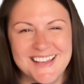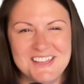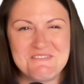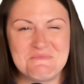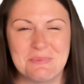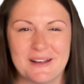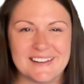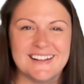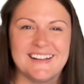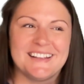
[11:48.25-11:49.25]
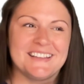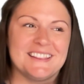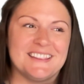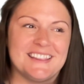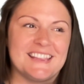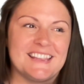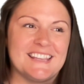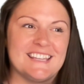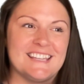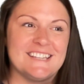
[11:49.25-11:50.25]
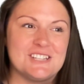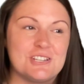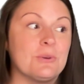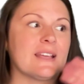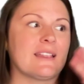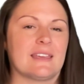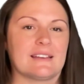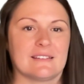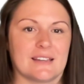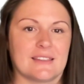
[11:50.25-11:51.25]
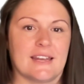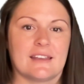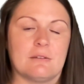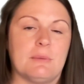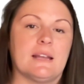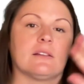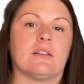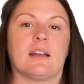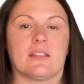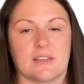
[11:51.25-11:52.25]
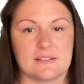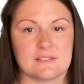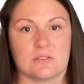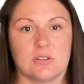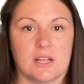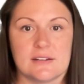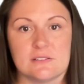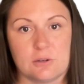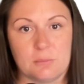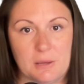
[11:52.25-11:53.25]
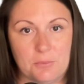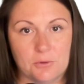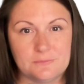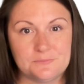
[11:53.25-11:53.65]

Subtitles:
But doing things like that, it can mean a lot of things to a lot of different people.